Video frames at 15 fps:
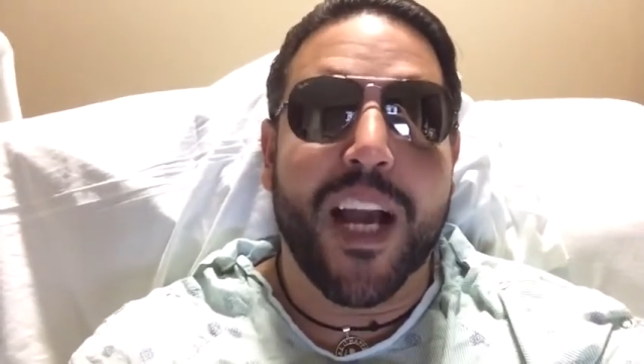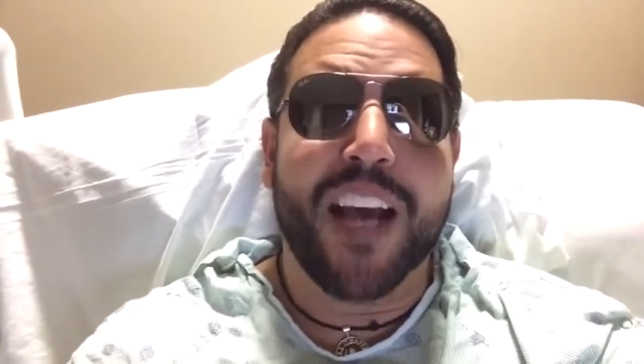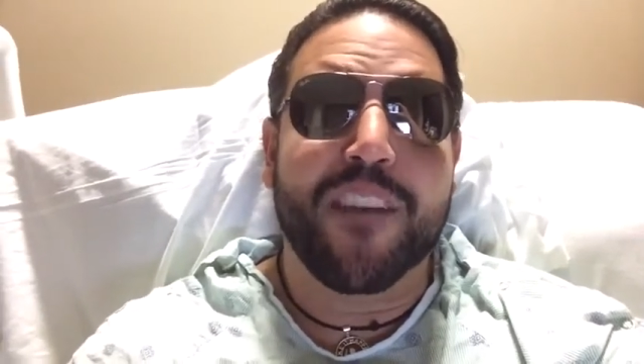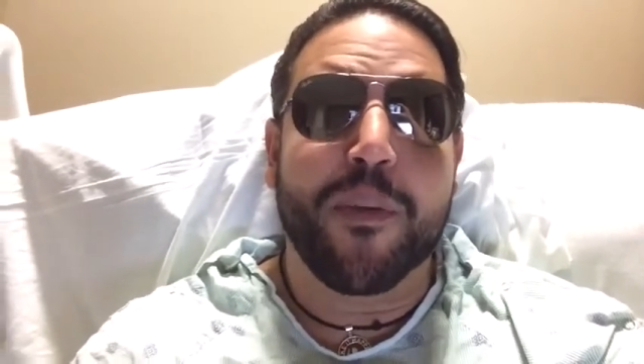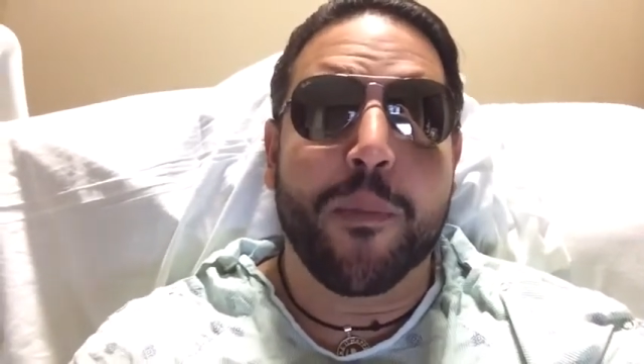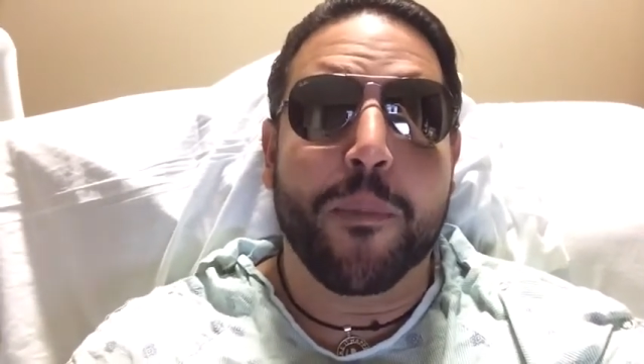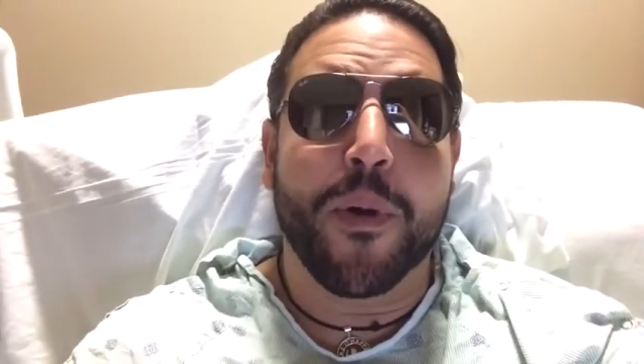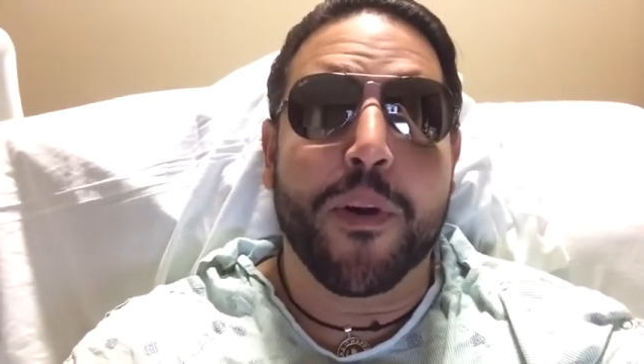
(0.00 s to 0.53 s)
I
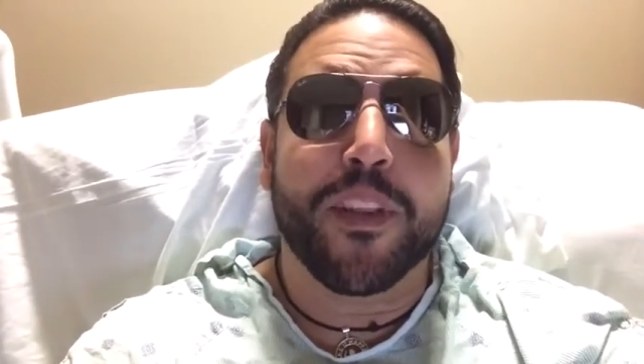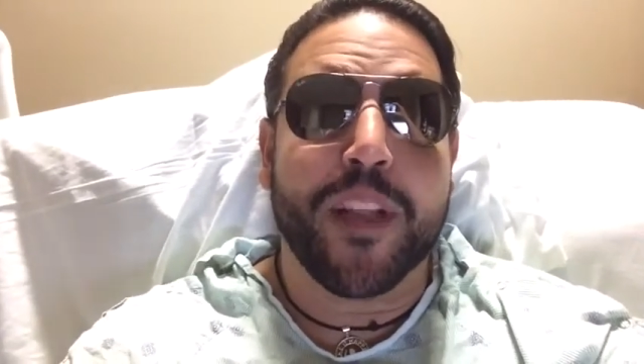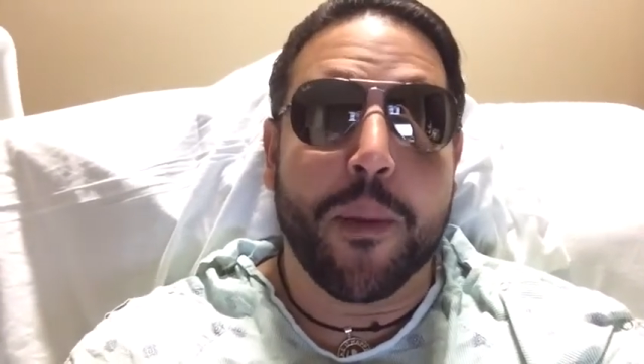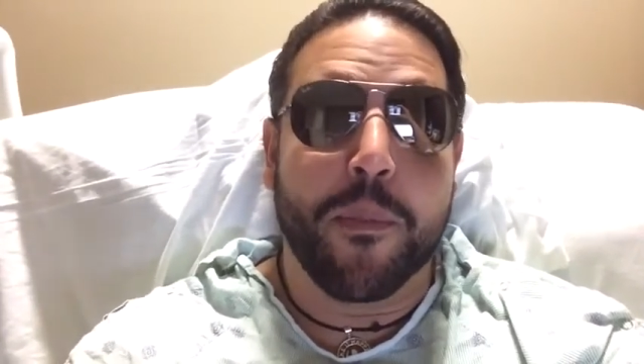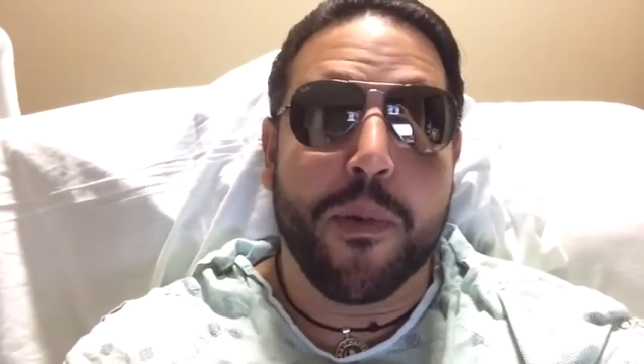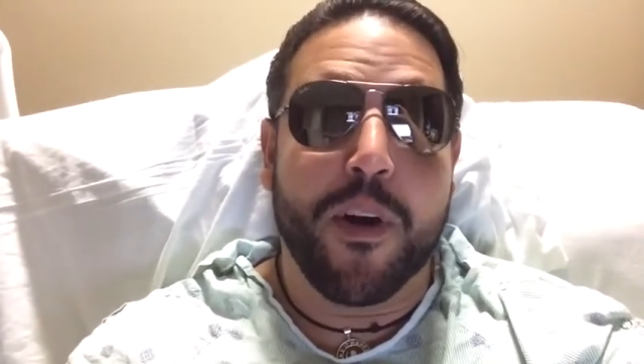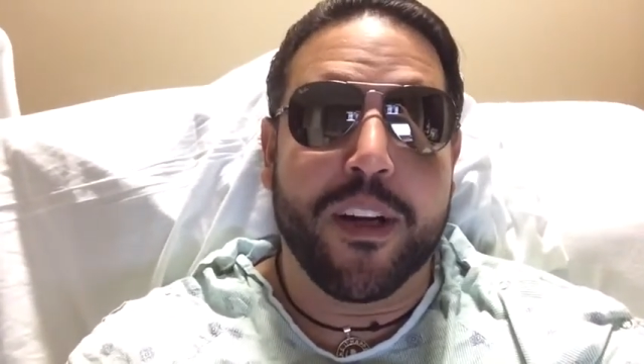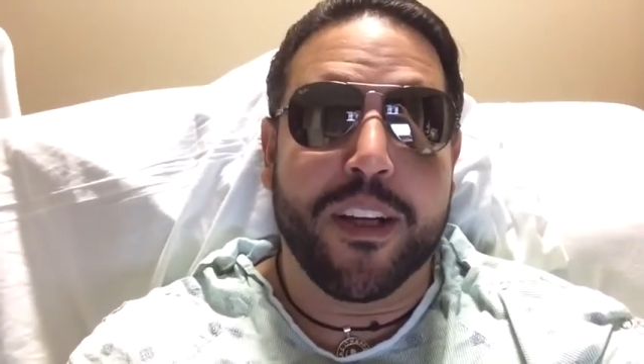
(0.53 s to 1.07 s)
have a birthday
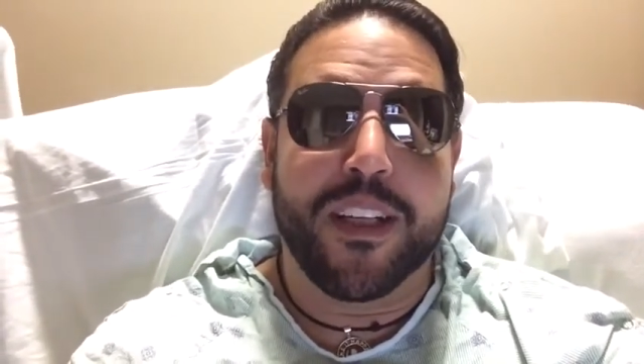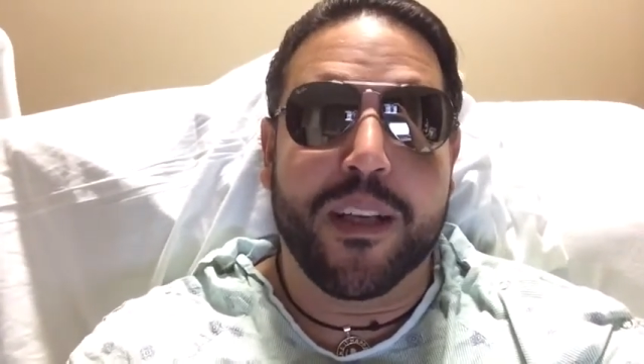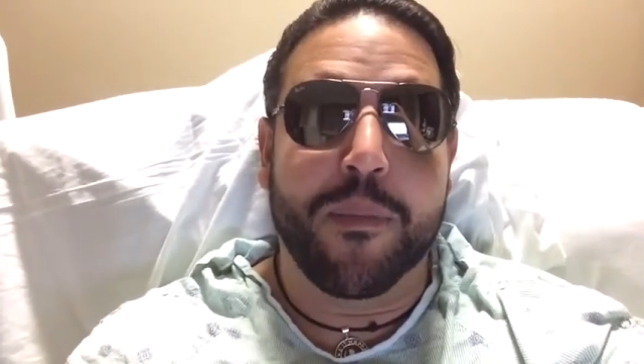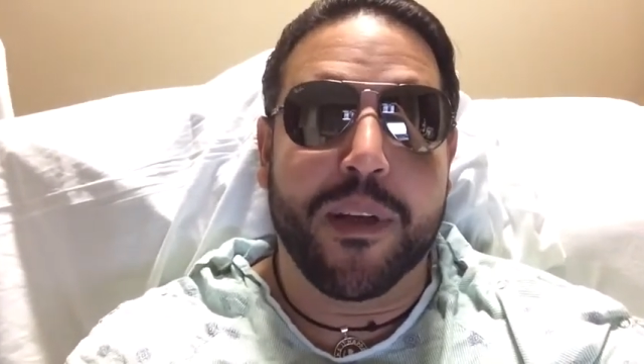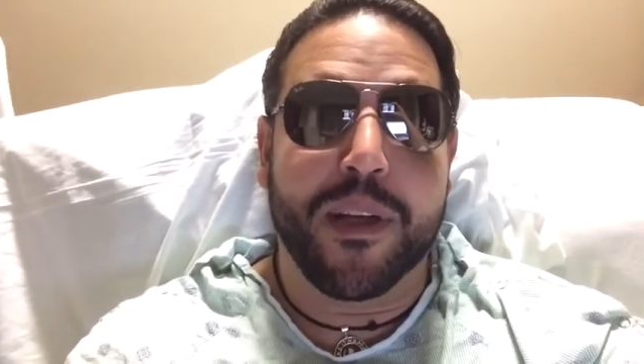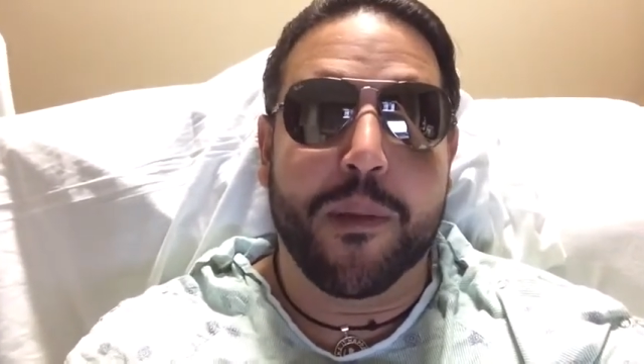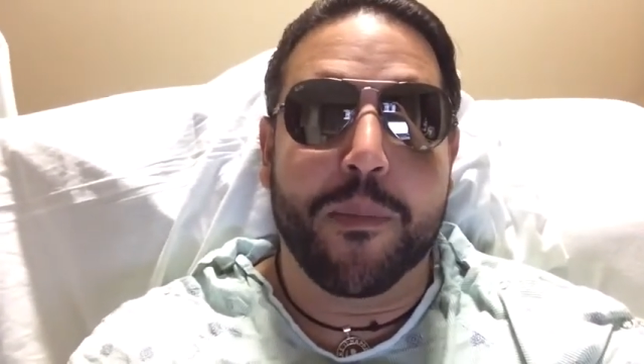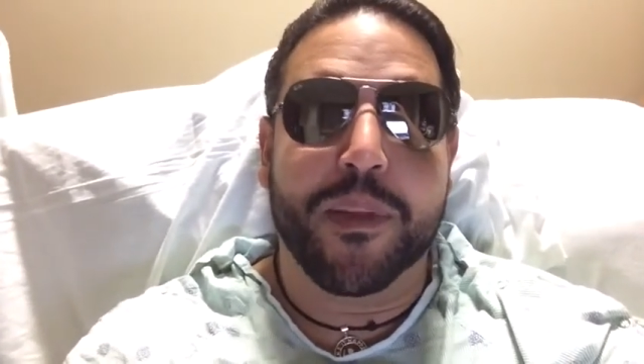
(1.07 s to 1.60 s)
party
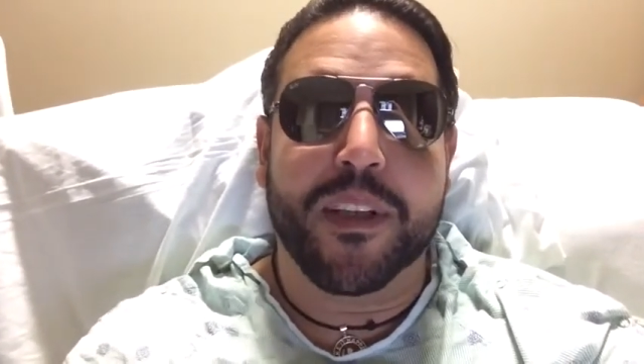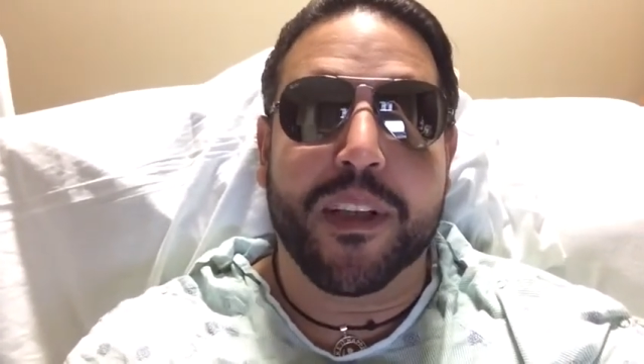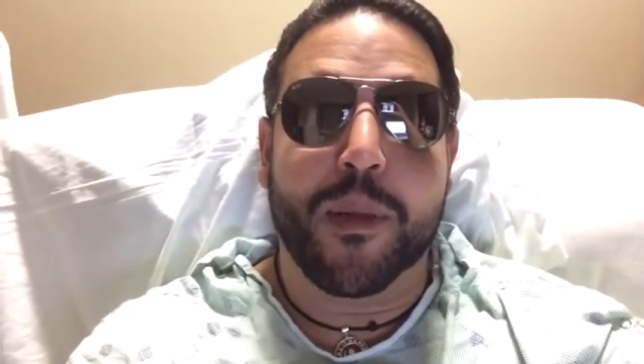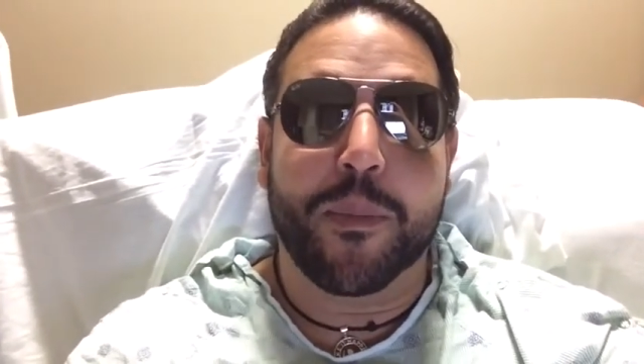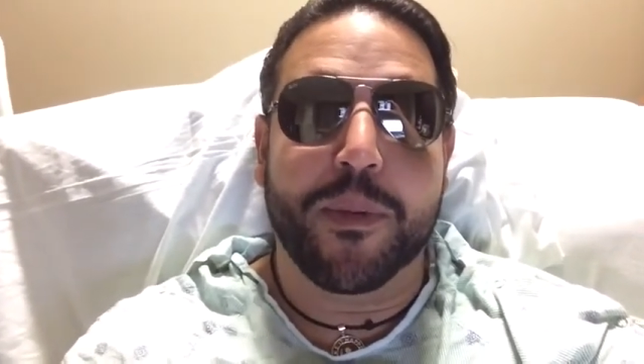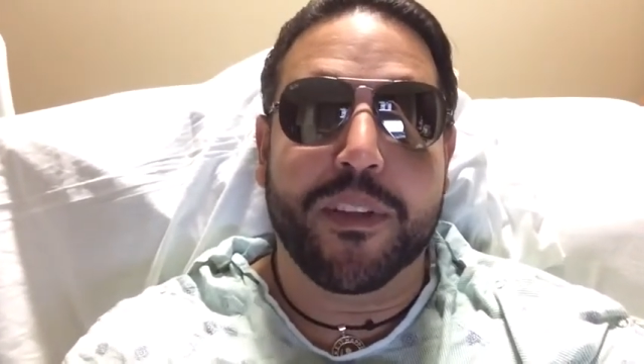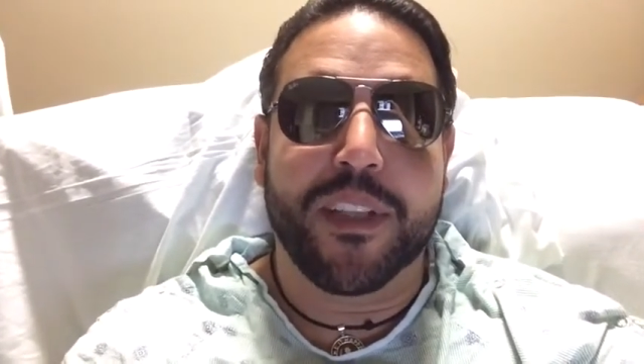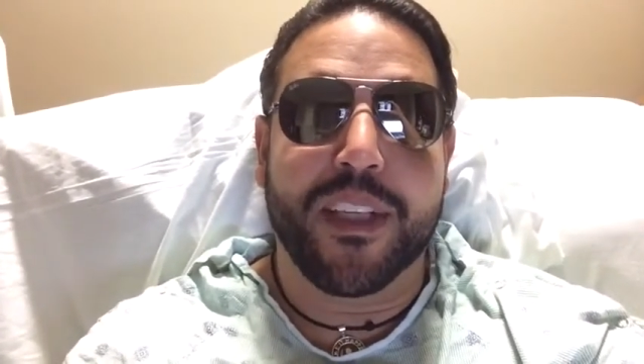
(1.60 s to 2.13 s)
coming up in a
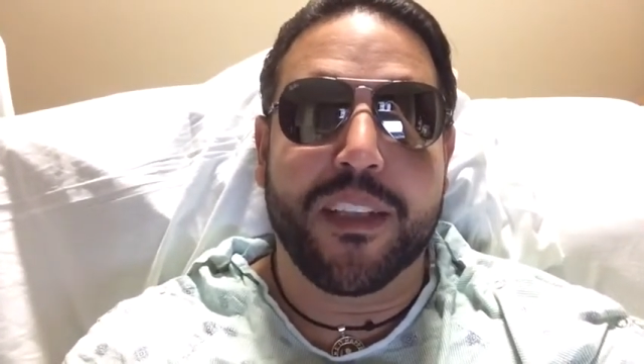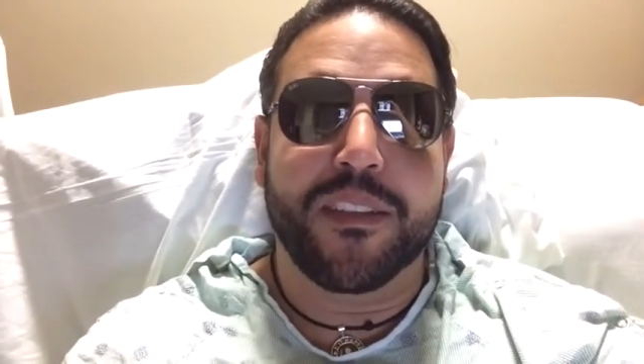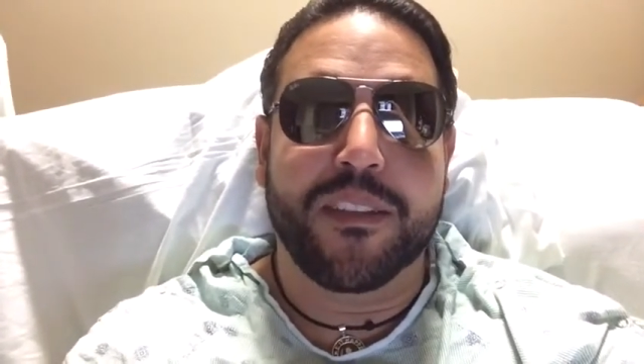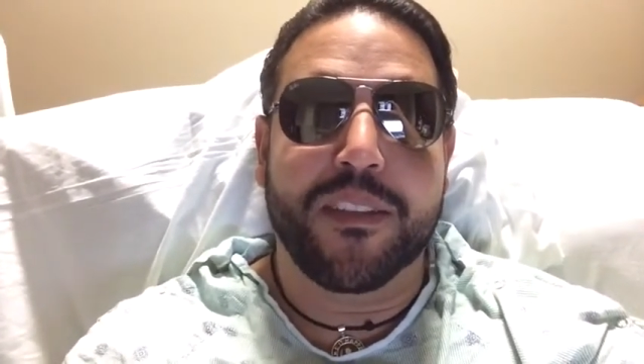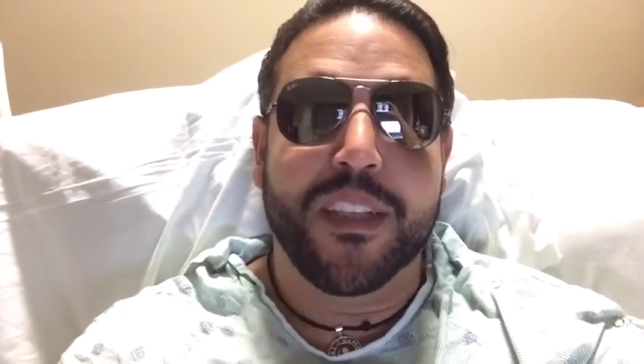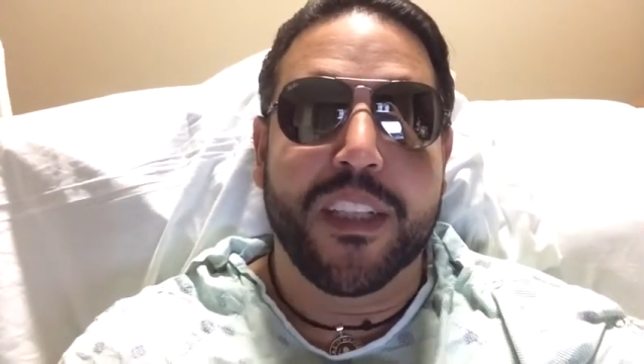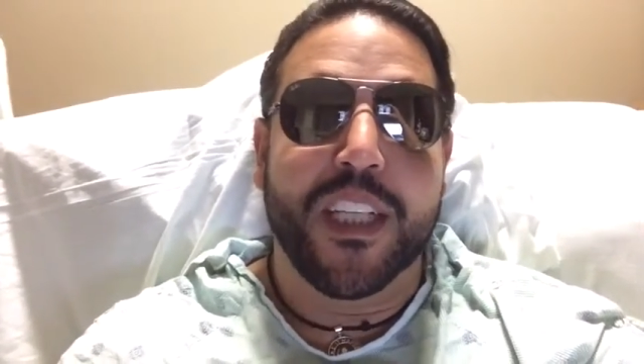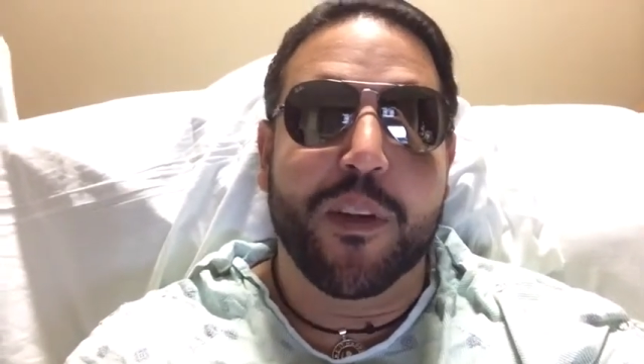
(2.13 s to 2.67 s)
couple days.